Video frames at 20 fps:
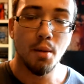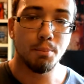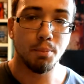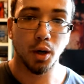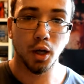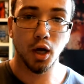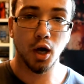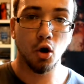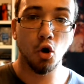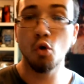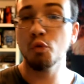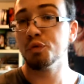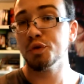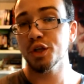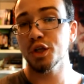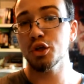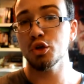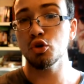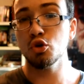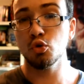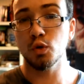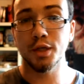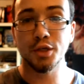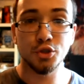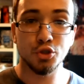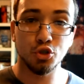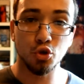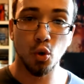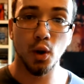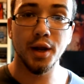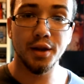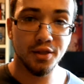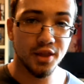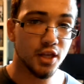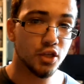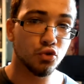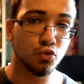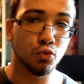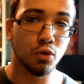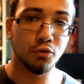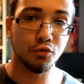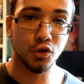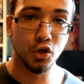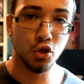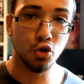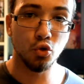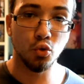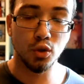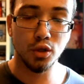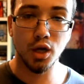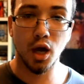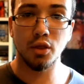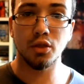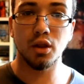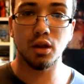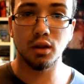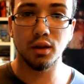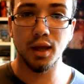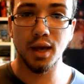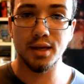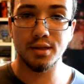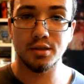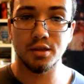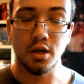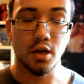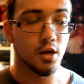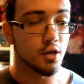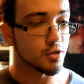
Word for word: But hopefully you enjoyed this review nonetheless,